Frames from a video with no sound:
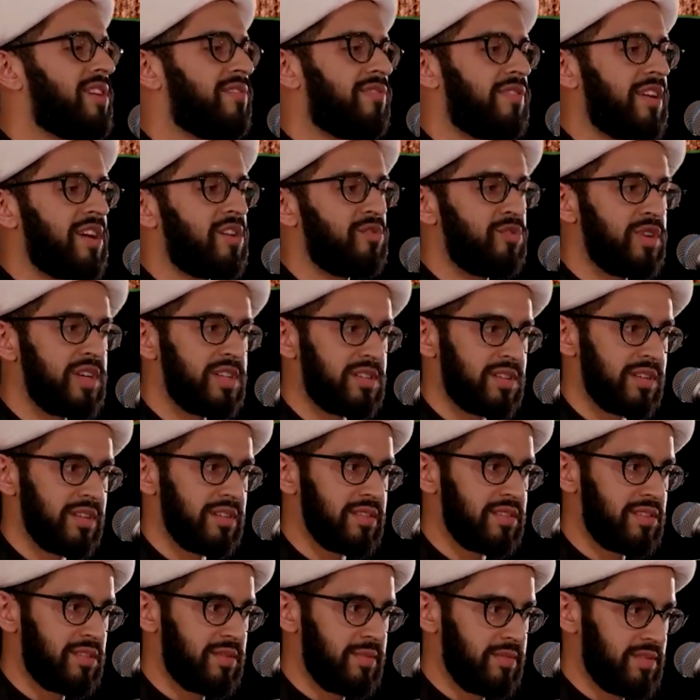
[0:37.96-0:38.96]
different
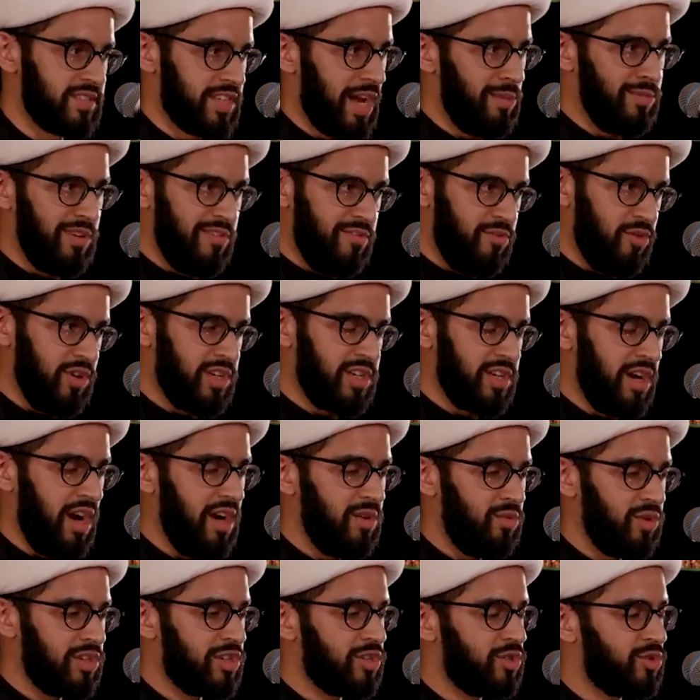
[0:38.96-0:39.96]
reasons, some of which I
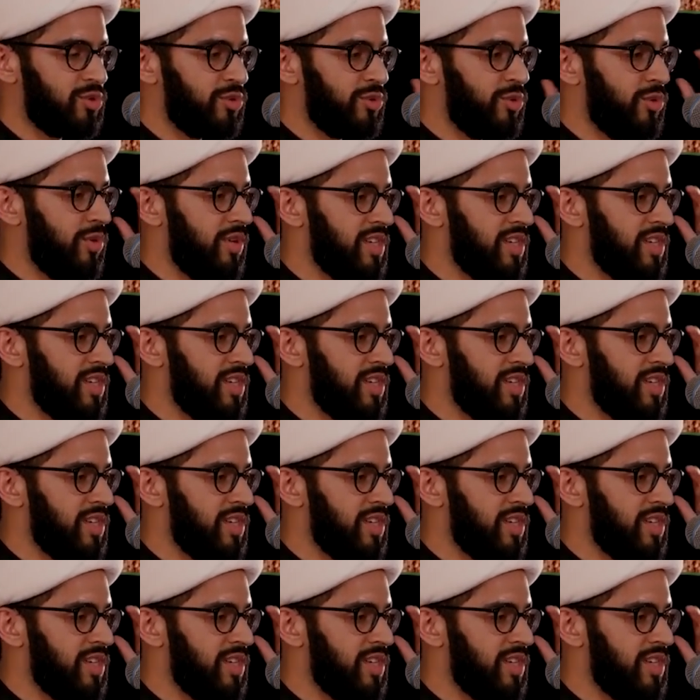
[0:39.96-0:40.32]
wish to